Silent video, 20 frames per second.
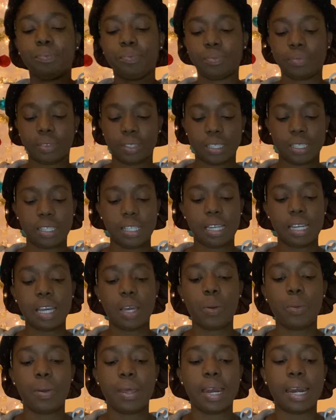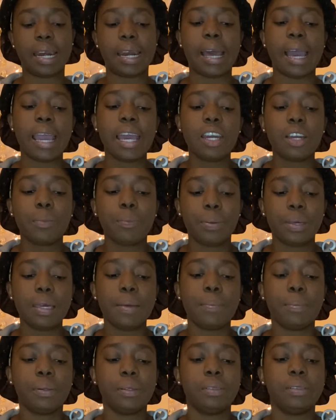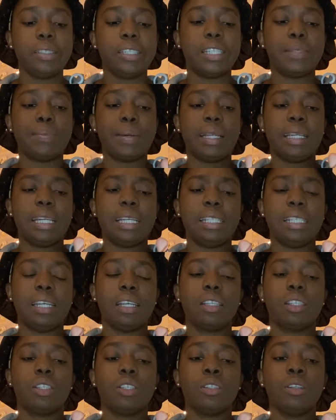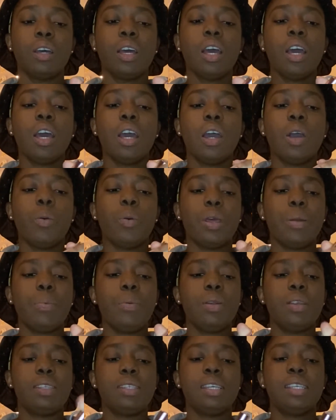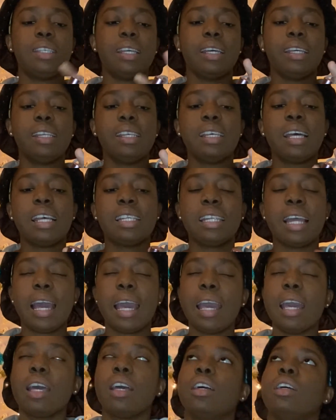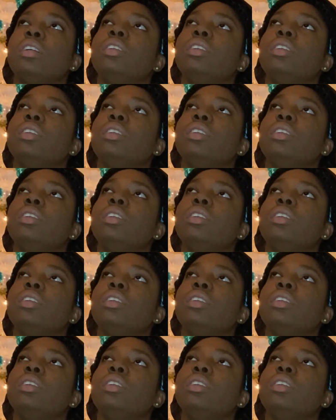This is the liquid liner, people. Is magnetic. So when you put this, this has like,